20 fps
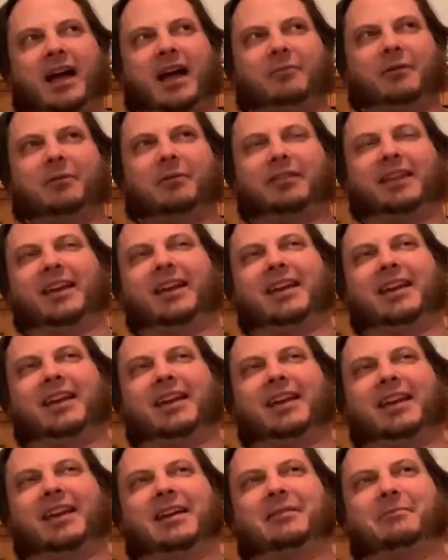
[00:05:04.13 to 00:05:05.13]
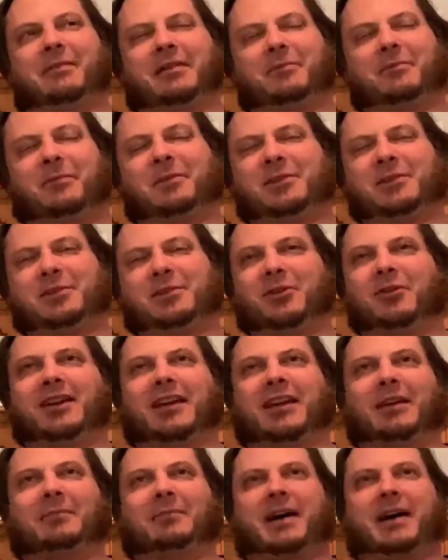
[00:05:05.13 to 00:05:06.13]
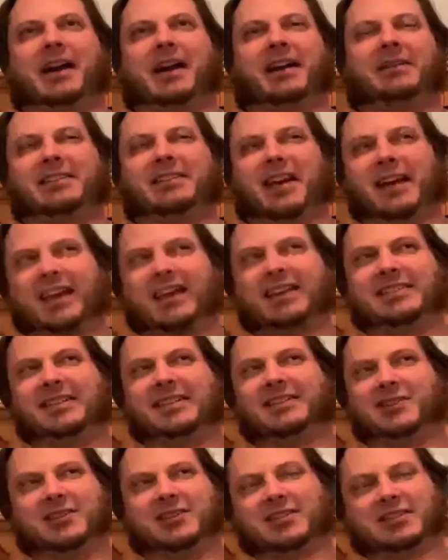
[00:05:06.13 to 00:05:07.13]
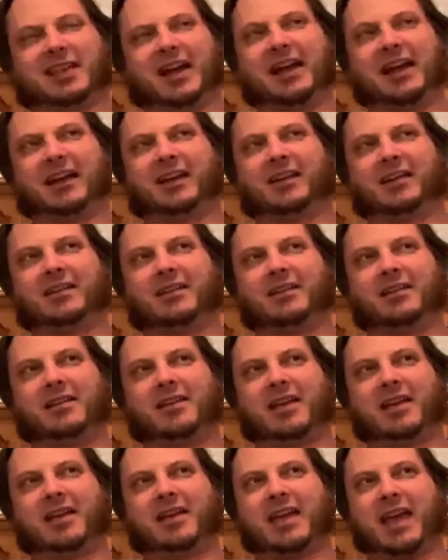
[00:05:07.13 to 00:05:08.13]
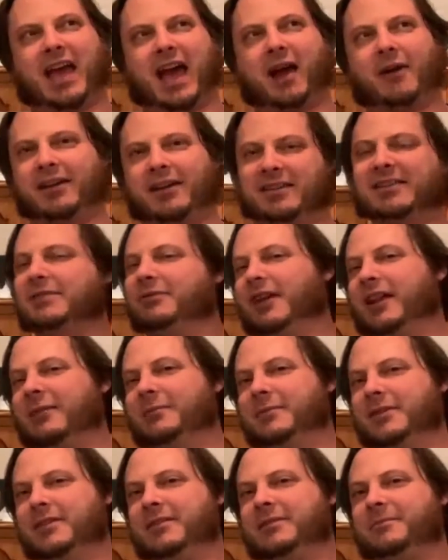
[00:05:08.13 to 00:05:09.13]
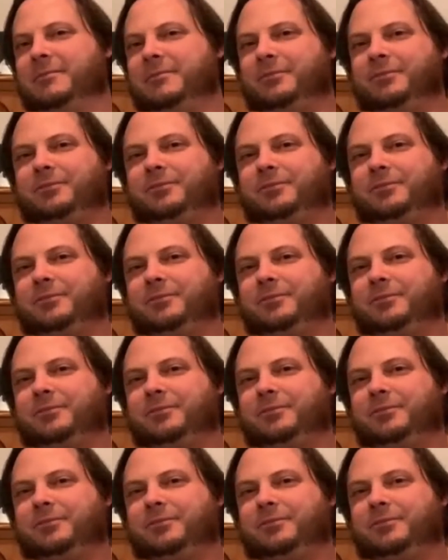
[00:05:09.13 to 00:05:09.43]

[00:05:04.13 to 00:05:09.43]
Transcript: we were talking about it, and it's like, is this just like character development.